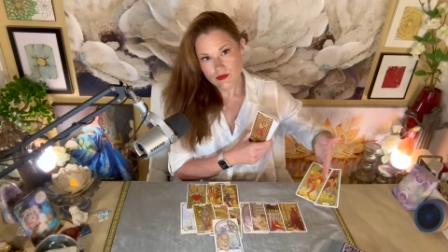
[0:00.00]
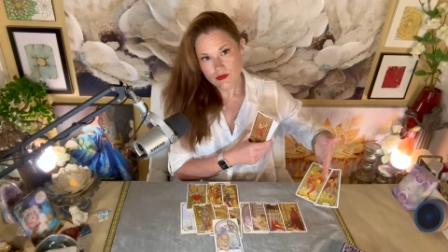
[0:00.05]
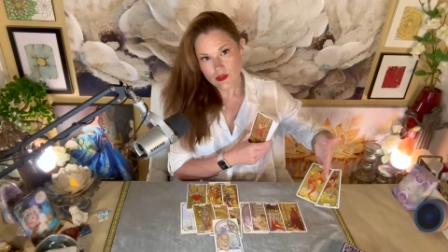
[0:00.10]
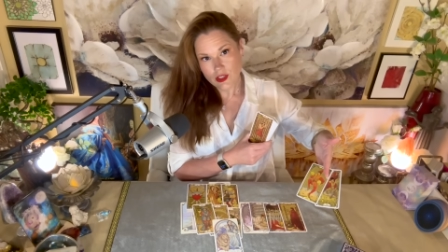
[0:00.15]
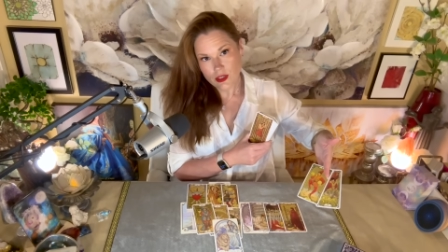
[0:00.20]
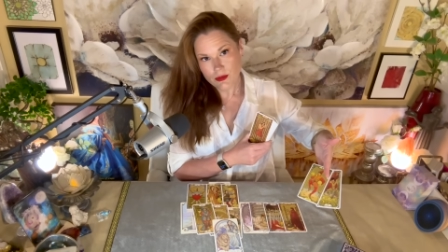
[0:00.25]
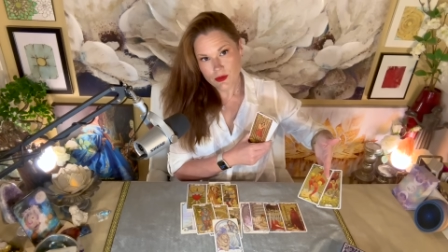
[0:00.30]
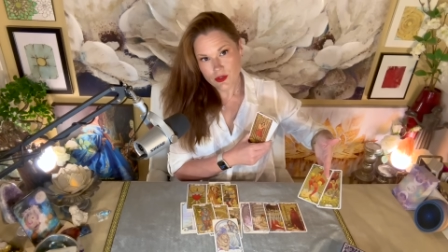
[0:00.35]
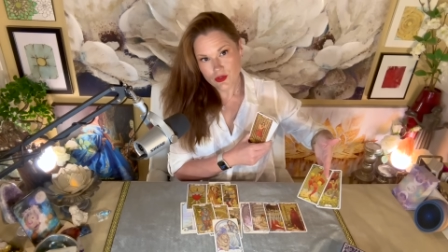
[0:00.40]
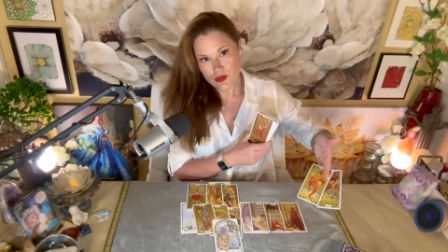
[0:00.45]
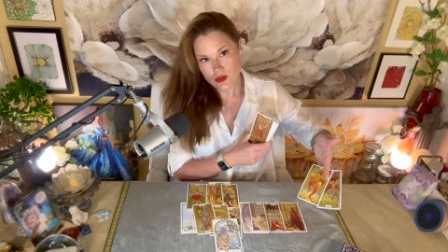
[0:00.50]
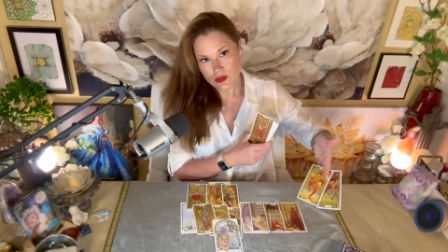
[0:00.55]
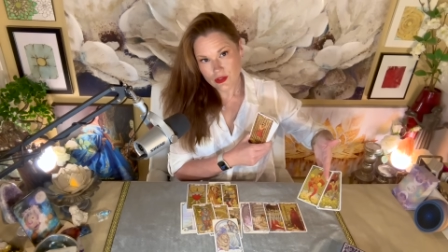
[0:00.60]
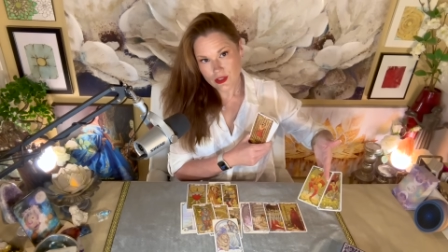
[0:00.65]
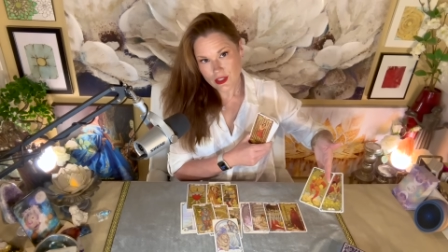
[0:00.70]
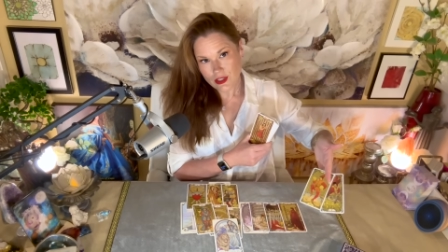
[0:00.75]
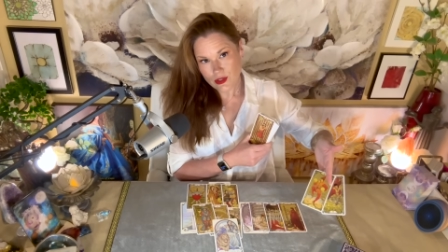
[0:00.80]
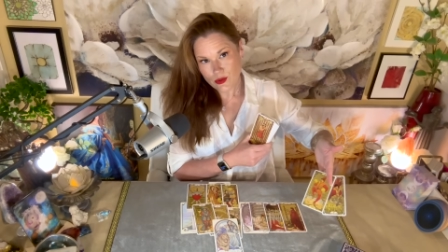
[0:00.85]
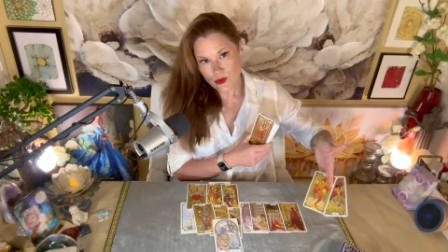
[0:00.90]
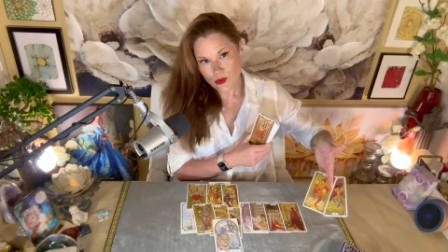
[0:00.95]
emotional
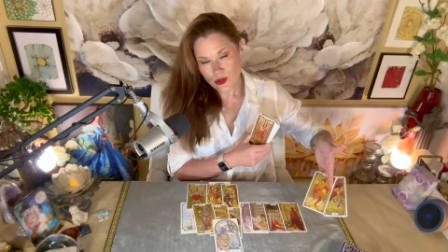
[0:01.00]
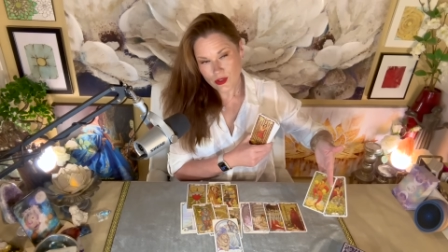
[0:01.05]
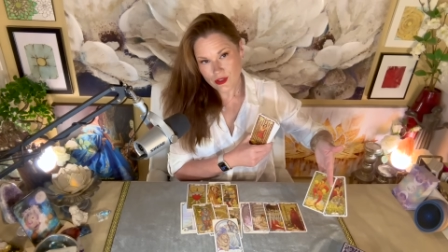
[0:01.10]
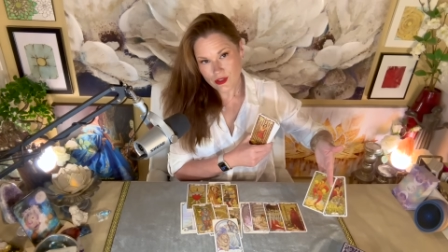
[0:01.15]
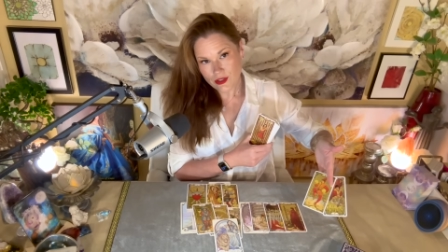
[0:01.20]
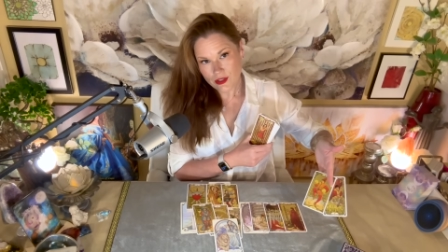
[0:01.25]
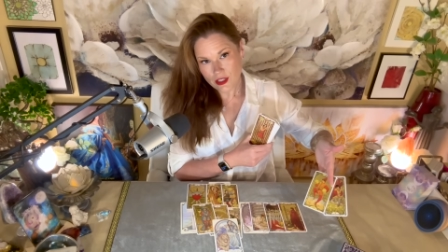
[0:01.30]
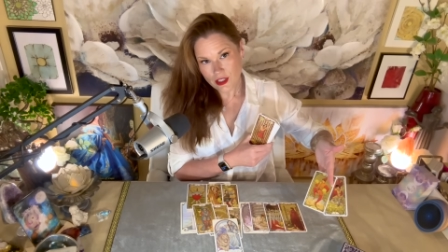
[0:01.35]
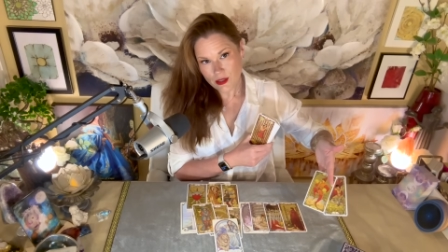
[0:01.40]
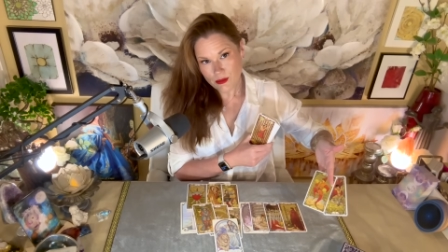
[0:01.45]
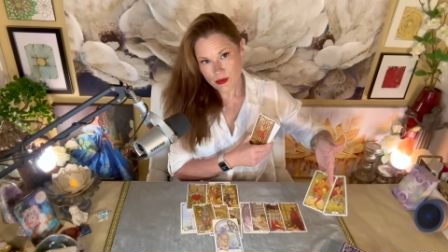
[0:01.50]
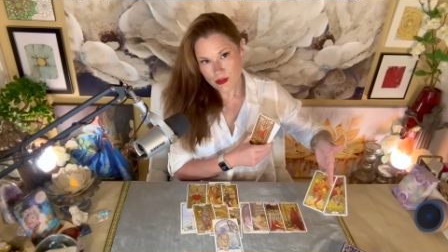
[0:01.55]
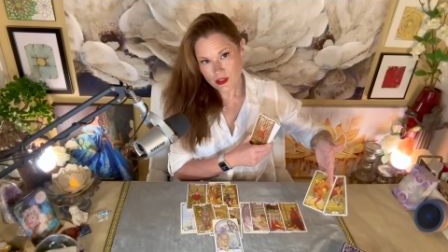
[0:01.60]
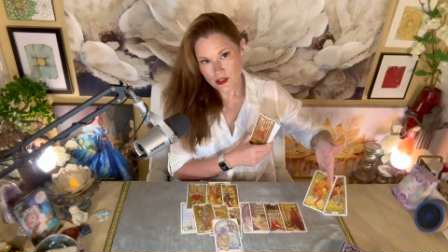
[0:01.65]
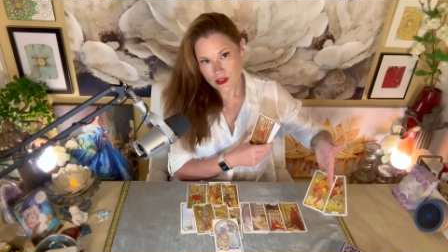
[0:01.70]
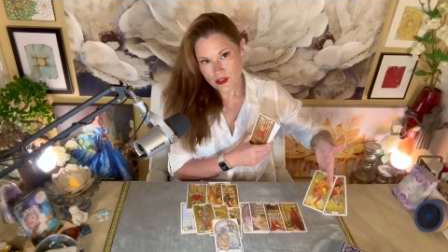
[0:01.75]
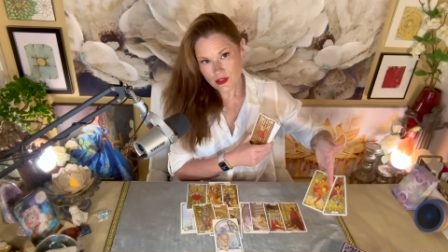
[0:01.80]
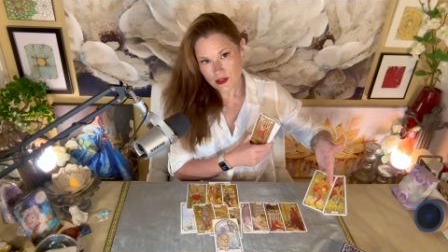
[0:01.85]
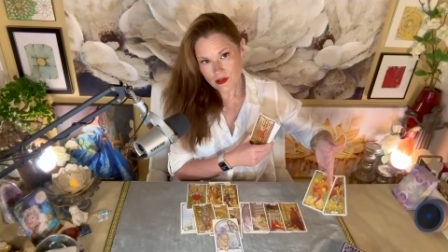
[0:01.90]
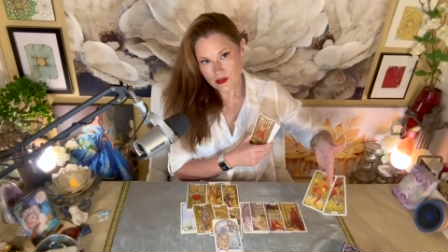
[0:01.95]
discord, and
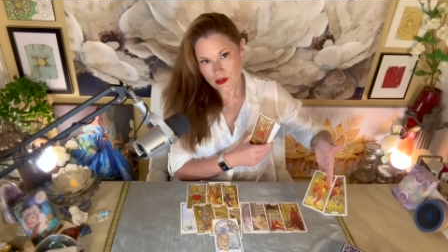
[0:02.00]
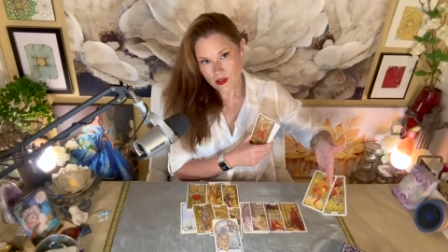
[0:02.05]
unhappiness.